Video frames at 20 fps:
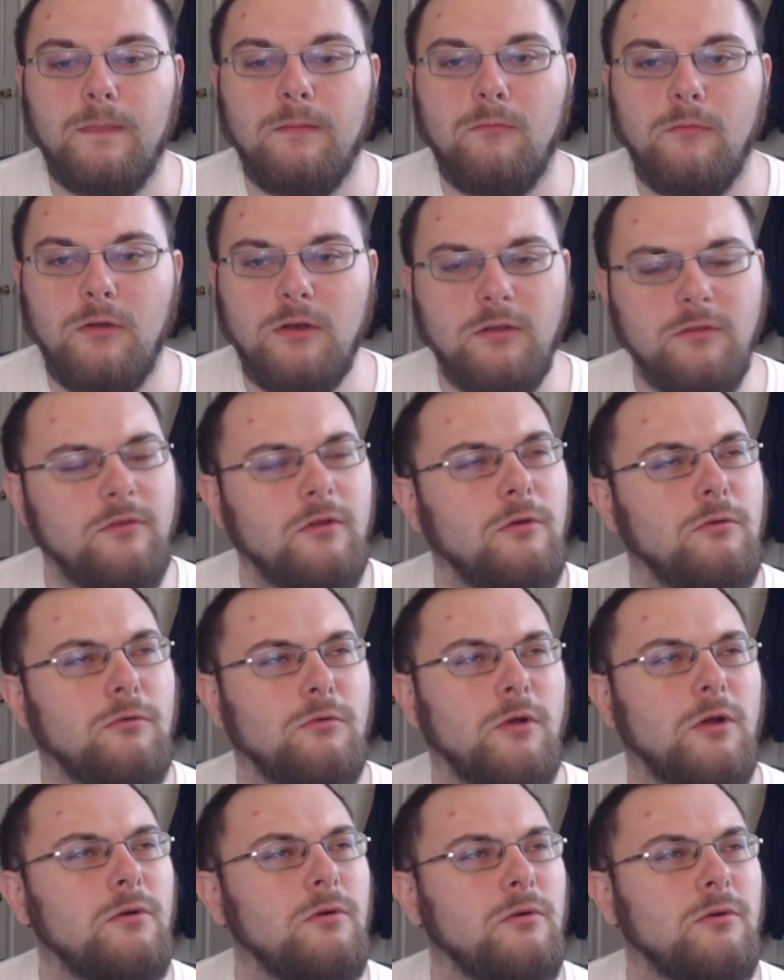What does
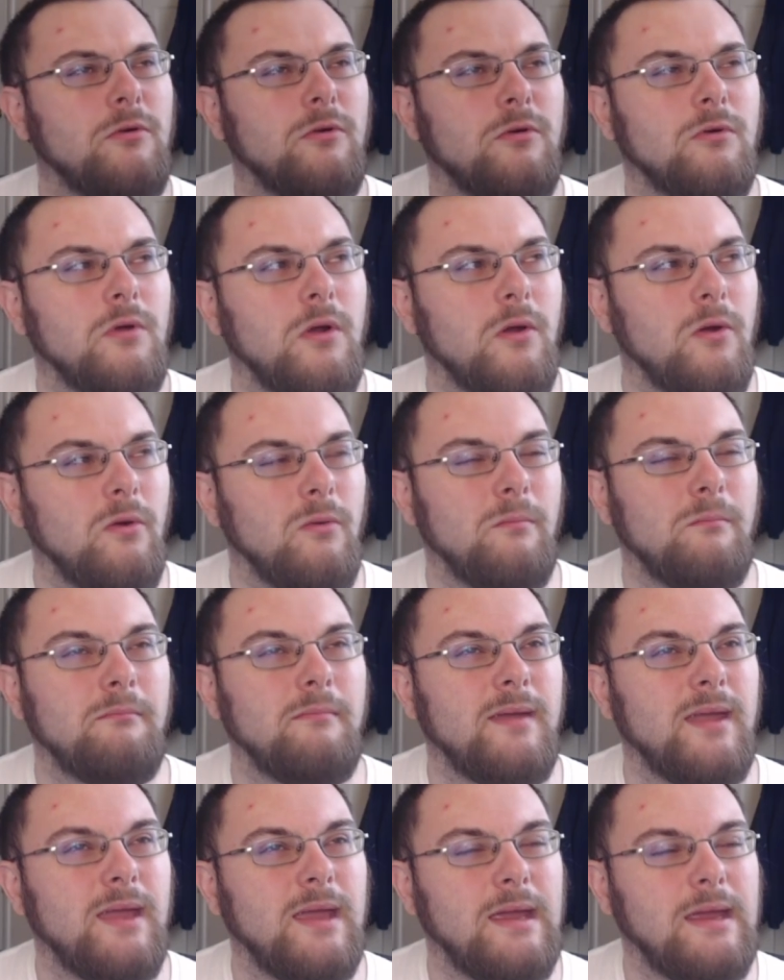Gyoro Gyoro
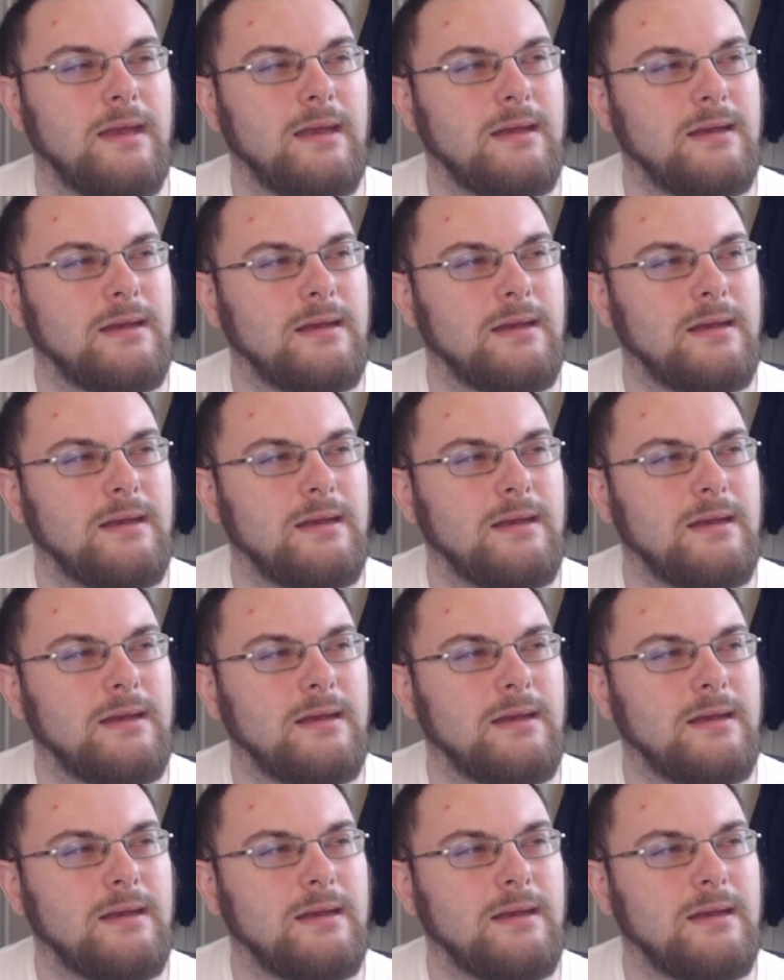mean?